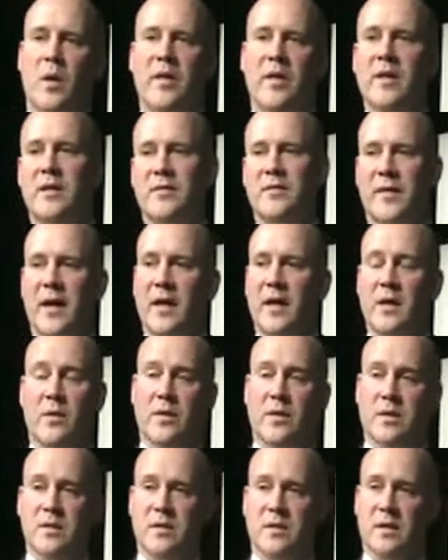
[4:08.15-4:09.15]
Well, I think the value
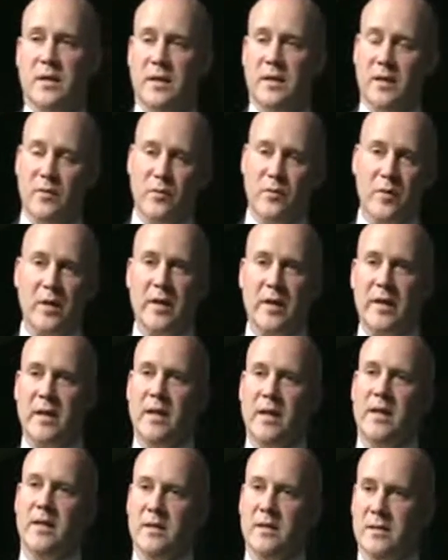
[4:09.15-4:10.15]
is that it really
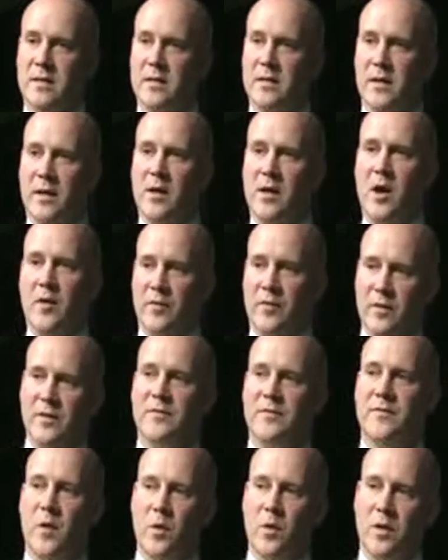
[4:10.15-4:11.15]
is a
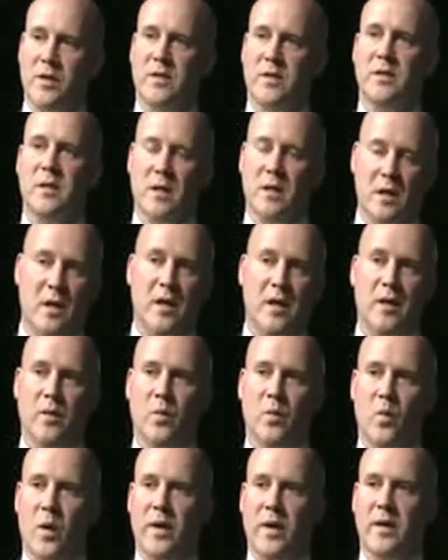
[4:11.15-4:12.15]
conference focused
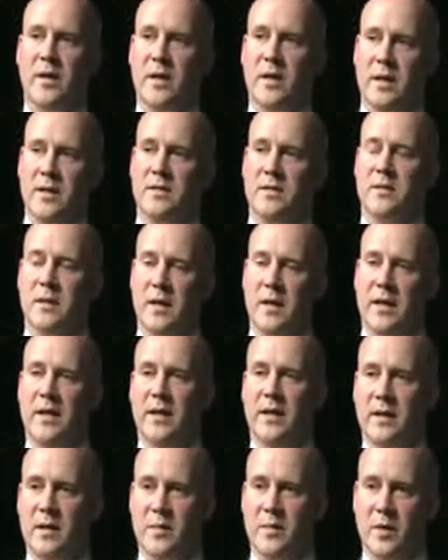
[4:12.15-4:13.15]
on what is the
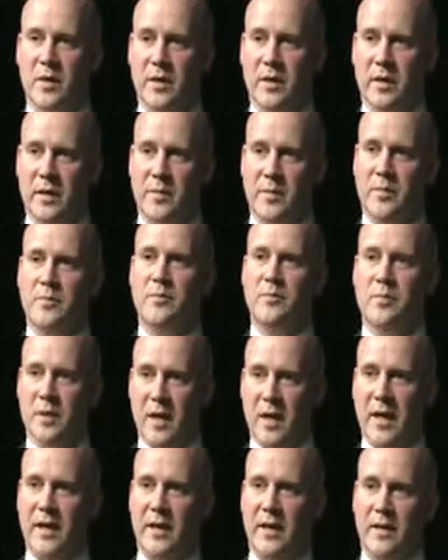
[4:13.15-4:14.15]
lending community
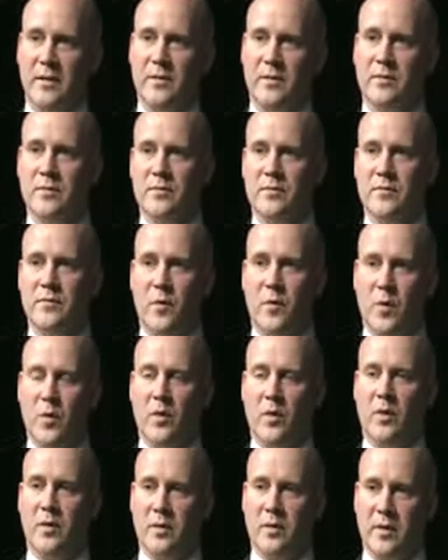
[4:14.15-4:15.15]
planning
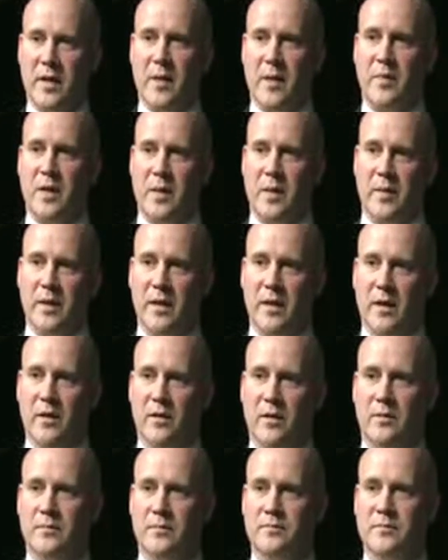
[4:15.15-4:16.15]
for the upcoming
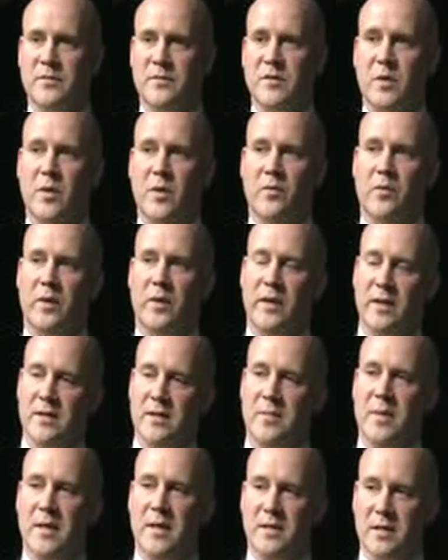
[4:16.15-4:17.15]
year. So it really is
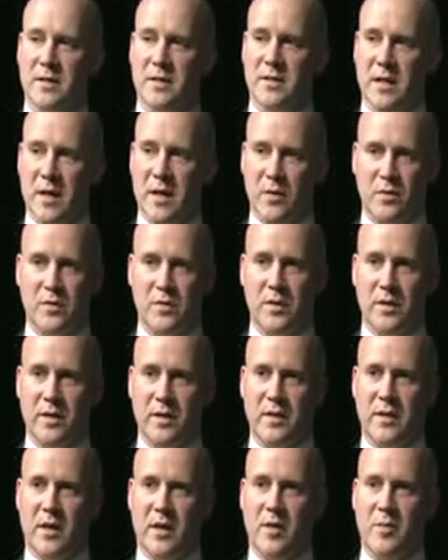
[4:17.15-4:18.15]
a message out to the
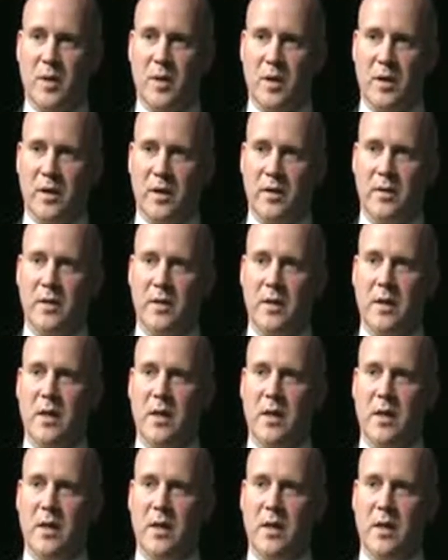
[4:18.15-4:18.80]
entire market